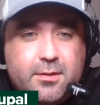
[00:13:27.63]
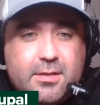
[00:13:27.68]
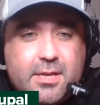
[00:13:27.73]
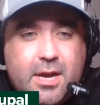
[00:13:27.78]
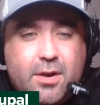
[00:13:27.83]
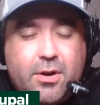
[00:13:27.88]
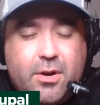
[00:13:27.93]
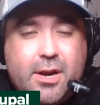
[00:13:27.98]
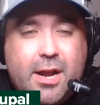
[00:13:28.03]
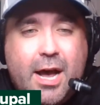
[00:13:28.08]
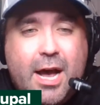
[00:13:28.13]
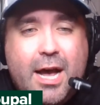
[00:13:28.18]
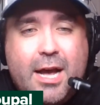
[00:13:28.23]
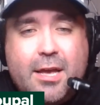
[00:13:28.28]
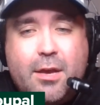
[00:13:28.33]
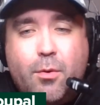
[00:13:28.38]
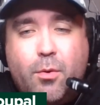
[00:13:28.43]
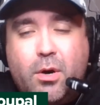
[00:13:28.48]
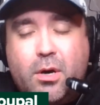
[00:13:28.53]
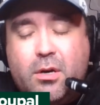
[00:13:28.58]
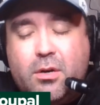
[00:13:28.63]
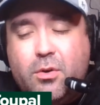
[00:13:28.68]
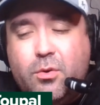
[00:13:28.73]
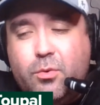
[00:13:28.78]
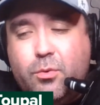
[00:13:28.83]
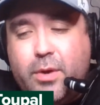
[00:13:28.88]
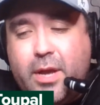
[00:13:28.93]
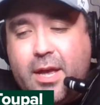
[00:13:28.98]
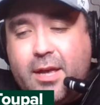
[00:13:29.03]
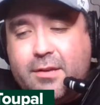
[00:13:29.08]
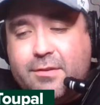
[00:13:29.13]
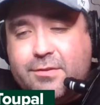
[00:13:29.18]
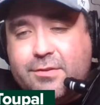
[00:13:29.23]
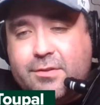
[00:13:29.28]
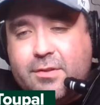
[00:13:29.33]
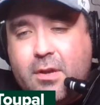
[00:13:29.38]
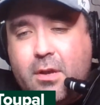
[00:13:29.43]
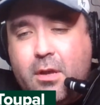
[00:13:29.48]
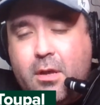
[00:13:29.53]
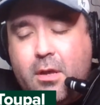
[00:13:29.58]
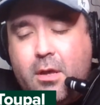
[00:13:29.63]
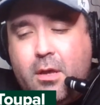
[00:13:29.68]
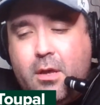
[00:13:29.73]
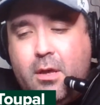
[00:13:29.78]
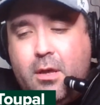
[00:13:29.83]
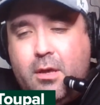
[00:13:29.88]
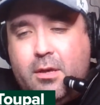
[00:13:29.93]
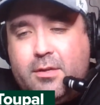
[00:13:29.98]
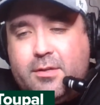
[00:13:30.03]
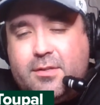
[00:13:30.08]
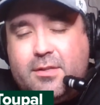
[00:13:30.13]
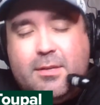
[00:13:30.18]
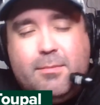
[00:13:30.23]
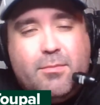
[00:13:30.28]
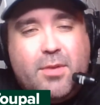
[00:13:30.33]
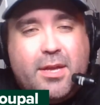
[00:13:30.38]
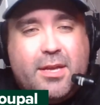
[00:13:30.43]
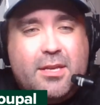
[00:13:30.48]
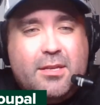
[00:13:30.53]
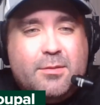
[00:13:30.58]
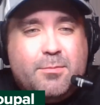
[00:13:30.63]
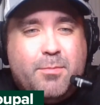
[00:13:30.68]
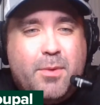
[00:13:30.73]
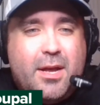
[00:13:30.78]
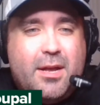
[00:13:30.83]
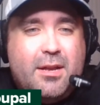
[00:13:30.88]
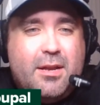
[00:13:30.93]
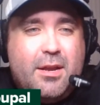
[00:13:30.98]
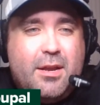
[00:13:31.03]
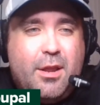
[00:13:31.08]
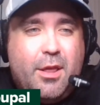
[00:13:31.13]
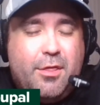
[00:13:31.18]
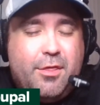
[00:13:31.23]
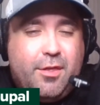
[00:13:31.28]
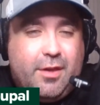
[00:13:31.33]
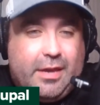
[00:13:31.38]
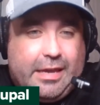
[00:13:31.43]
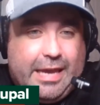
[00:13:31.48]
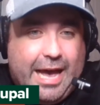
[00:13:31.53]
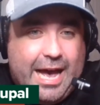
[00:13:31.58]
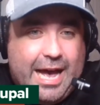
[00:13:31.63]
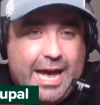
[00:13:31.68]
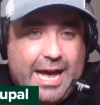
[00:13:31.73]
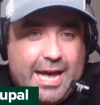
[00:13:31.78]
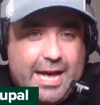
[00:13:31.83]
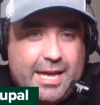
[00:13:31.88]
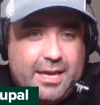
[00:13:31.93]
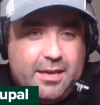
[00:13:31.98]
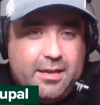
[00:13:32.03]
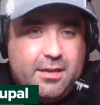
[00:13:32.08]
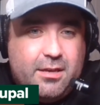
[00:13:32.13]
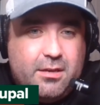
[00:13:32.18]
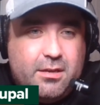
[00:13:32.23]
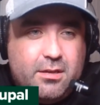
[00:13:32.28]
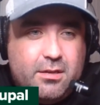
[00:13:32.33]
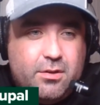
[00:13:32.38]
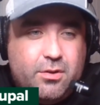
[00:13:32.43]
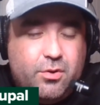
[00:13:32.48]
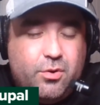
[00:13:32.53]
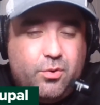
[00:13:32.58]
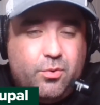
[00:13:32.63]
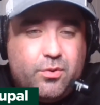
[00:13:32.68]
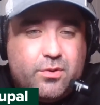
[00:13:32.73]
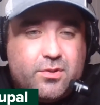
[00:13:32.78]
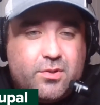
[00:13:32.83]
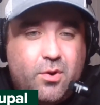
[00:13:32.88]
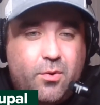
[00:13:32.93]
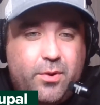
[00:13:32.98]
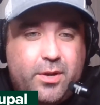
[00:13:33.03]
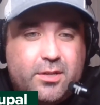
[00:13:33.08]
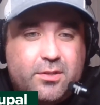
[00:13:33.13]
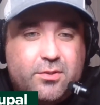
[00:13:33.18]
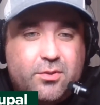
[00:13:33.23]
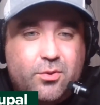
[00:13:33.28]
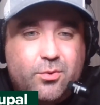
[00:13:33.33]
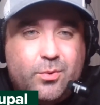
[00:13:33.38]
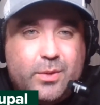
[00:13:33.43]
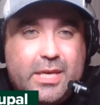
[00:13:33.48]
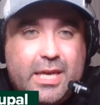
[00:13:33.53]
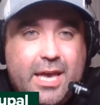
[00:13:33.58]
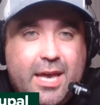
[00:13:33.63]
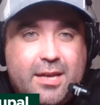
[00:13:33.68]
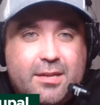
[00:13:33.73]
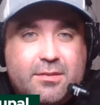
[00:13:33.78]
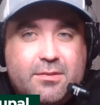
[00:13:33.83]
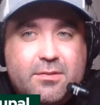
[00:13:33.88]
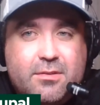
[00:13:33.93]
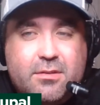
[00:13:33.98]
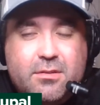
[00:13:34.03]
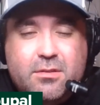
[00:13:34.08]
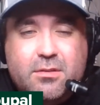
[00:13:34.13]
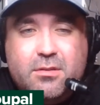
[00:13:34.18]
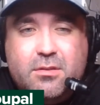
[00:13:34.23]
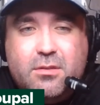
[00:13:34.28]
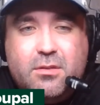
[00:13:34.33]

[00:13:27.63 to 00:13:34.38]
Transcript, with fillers: down in Iowa, who has seemed like he's been the guy who is going to get